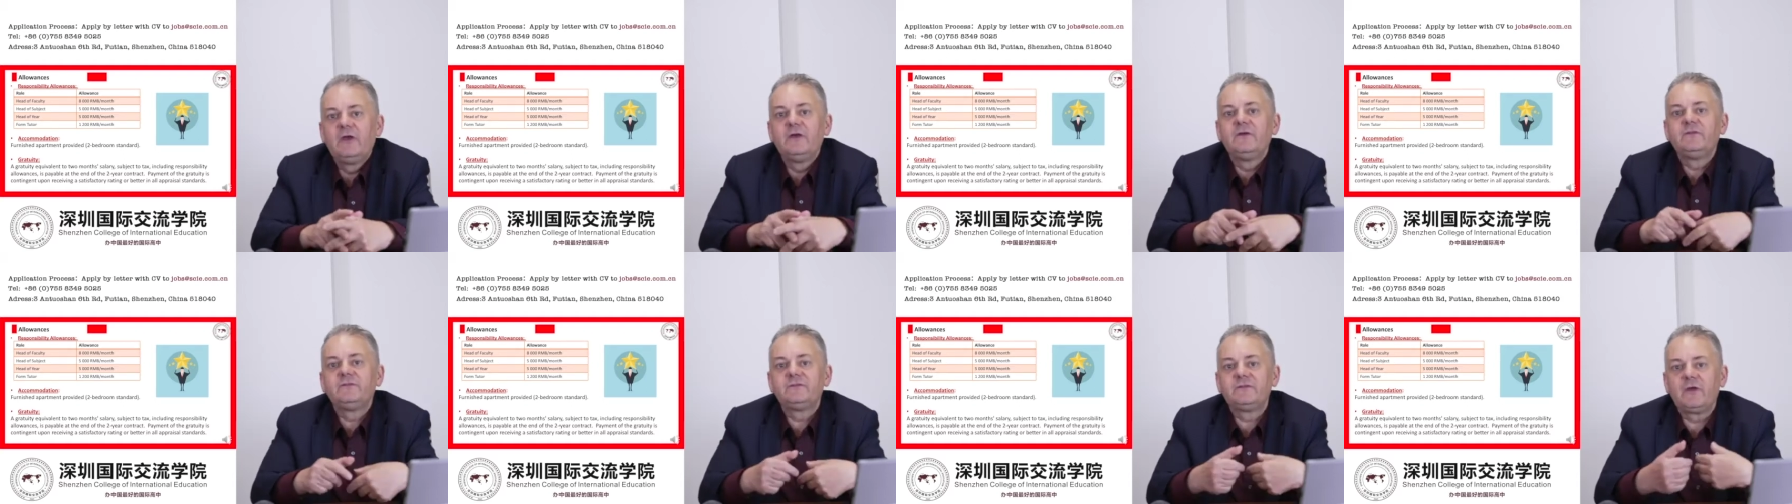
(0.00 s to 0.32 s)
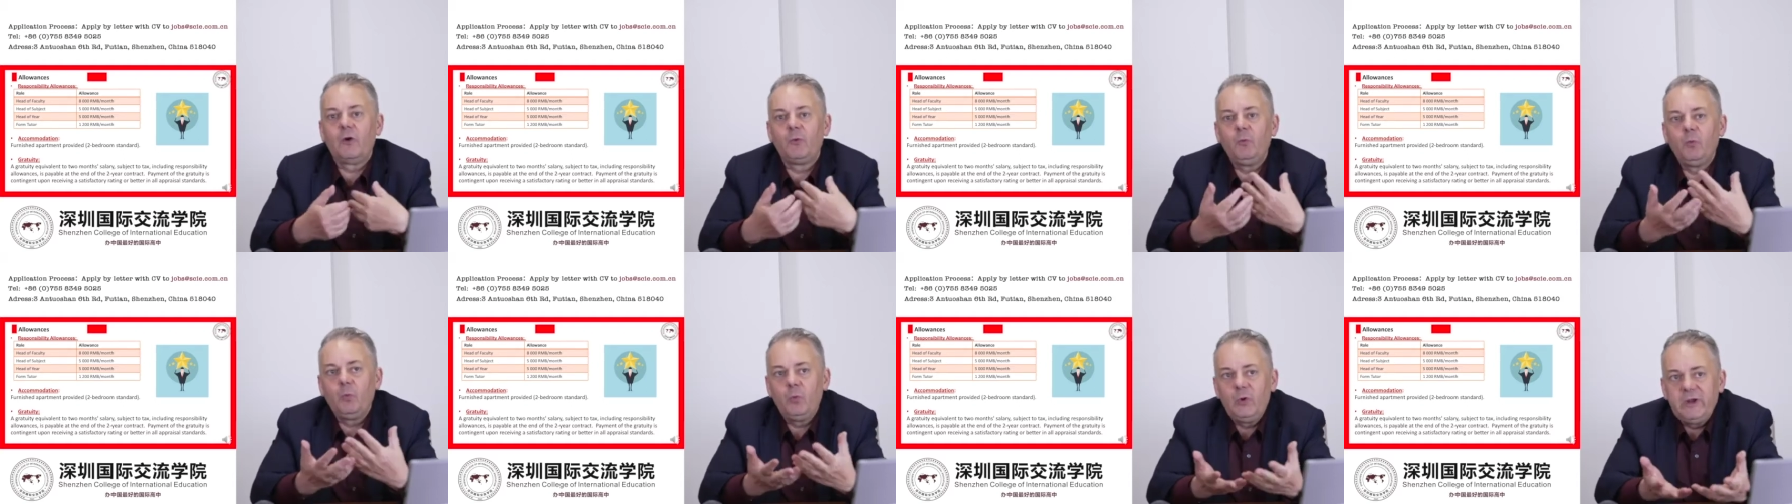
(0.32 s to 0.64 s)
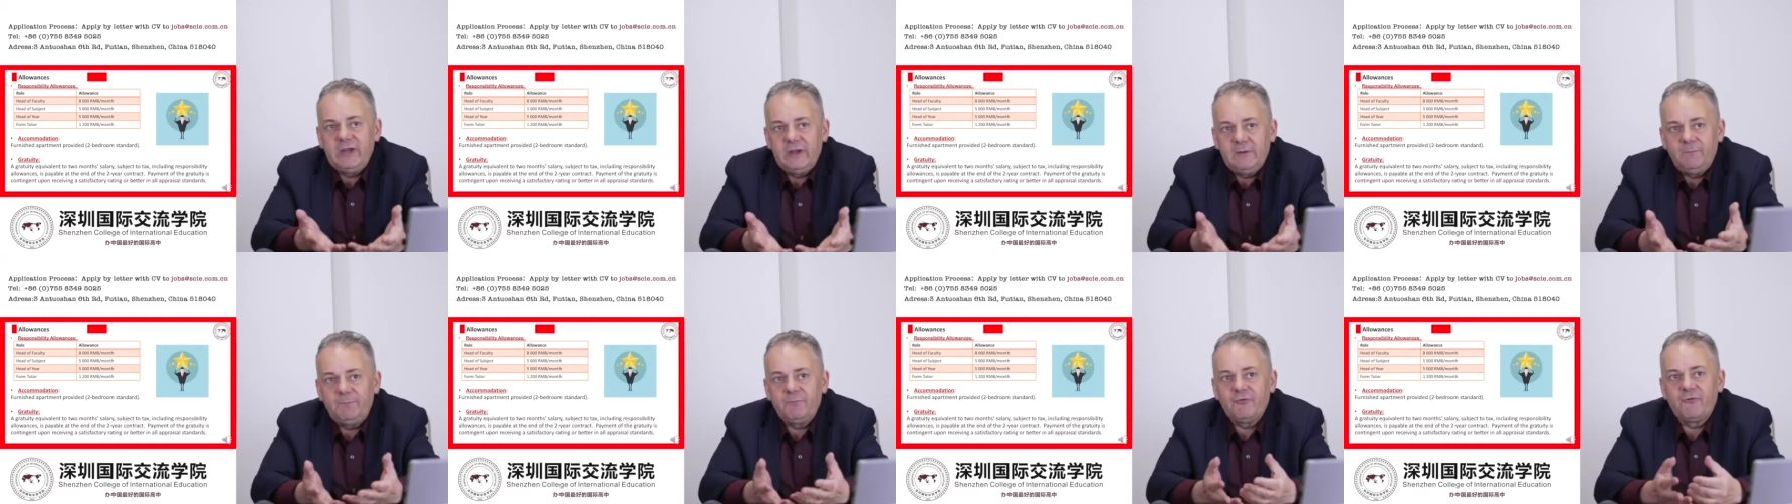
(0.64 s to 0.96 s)
so
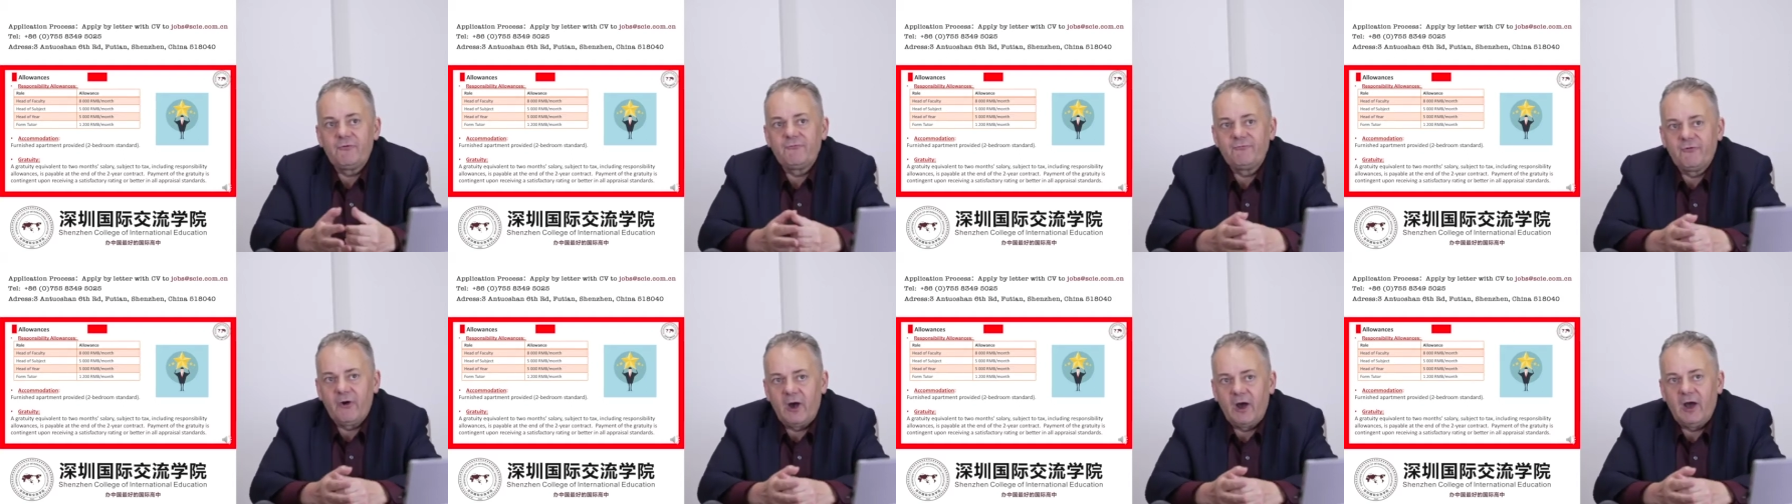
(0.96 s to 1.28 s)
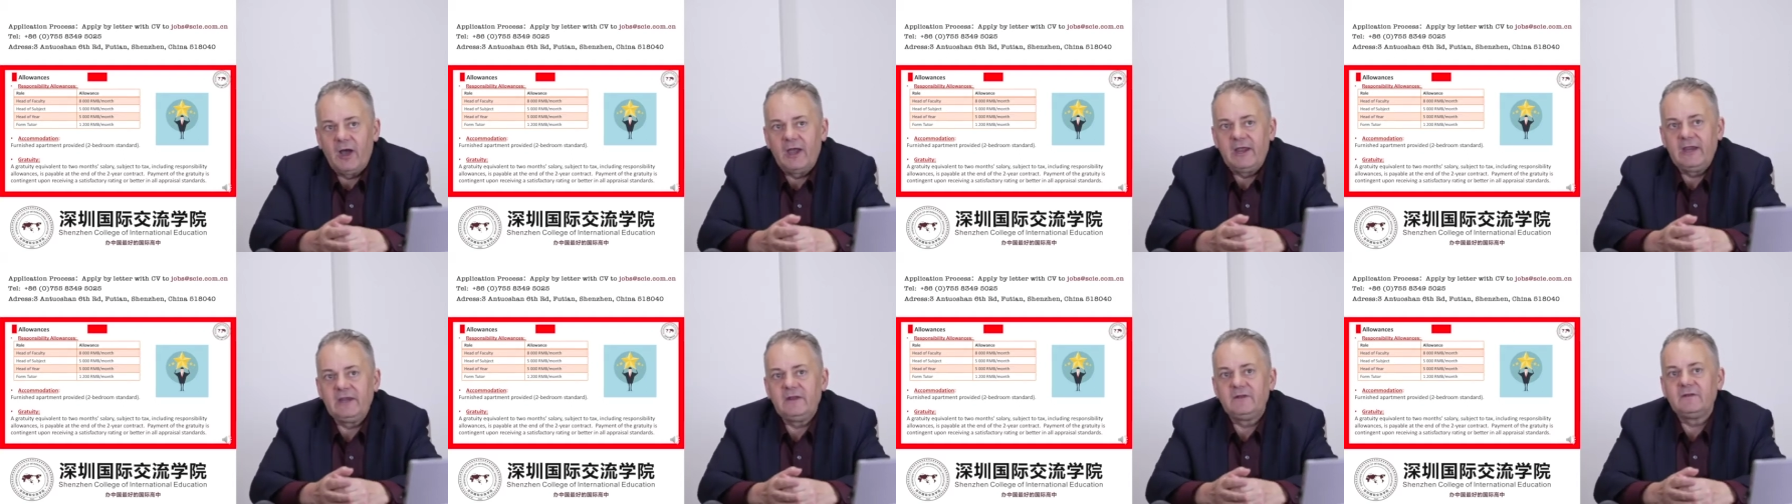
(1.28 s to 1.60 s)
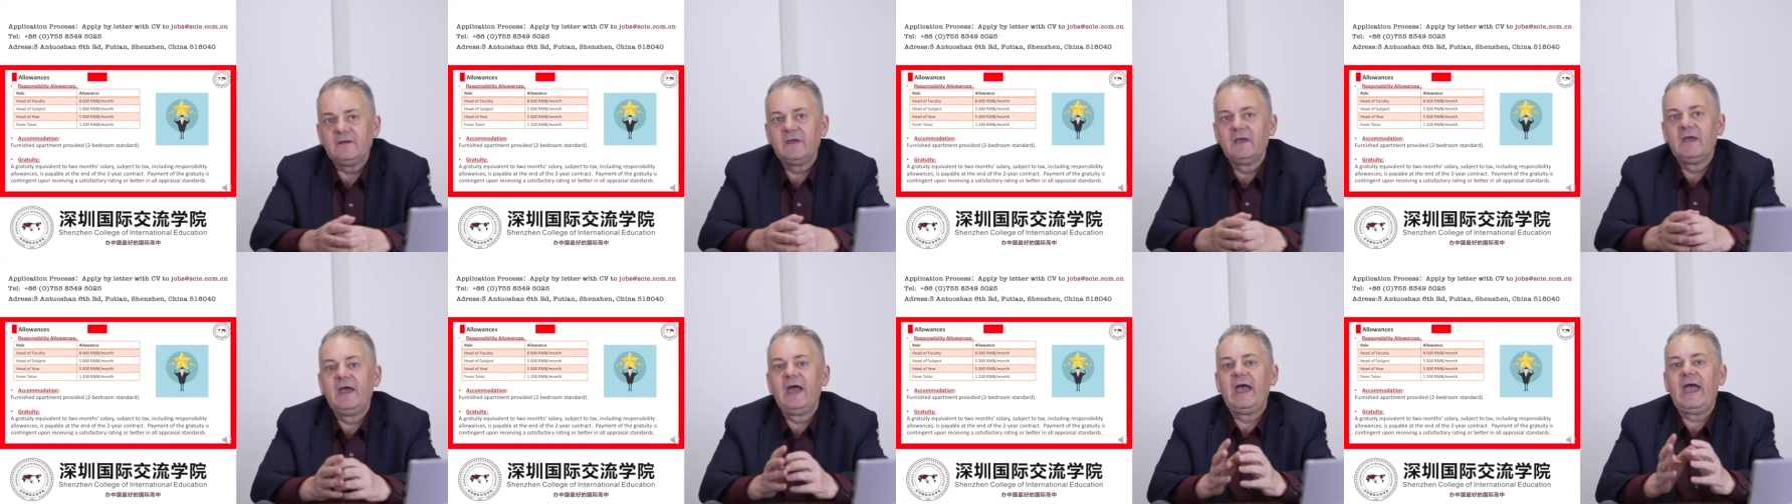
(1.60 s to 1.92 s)
we provide
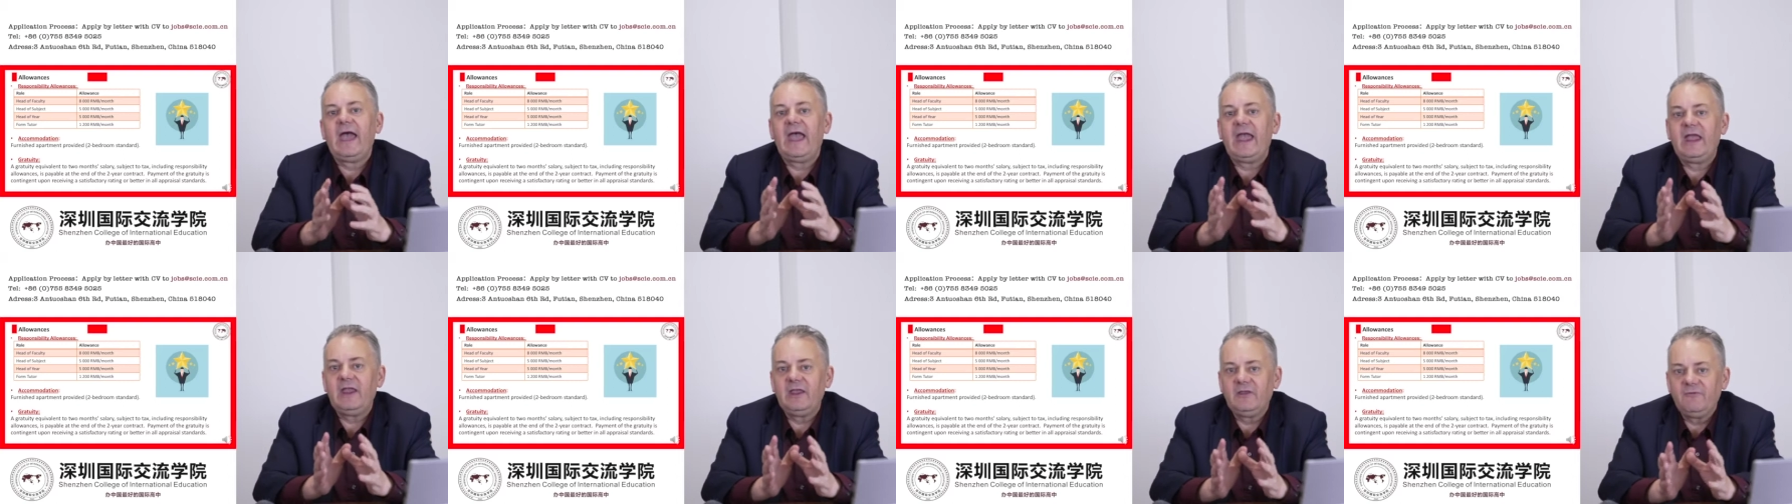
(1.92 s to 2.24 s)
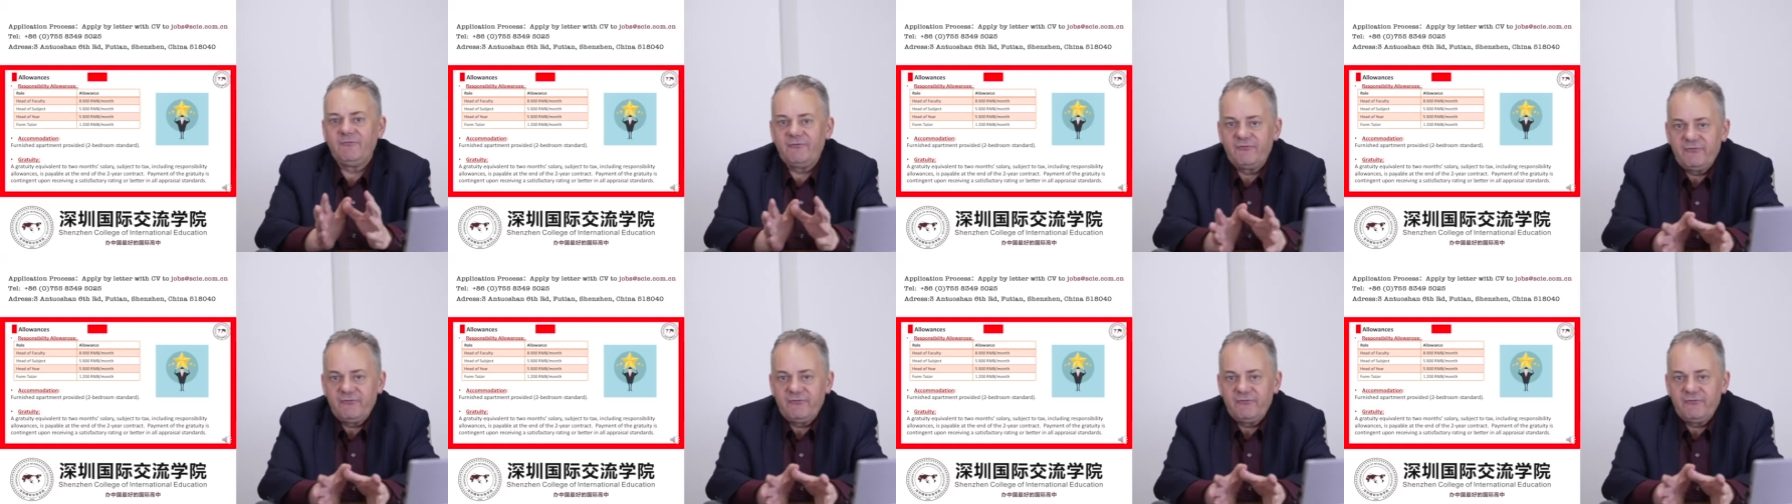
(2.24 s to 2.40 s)
a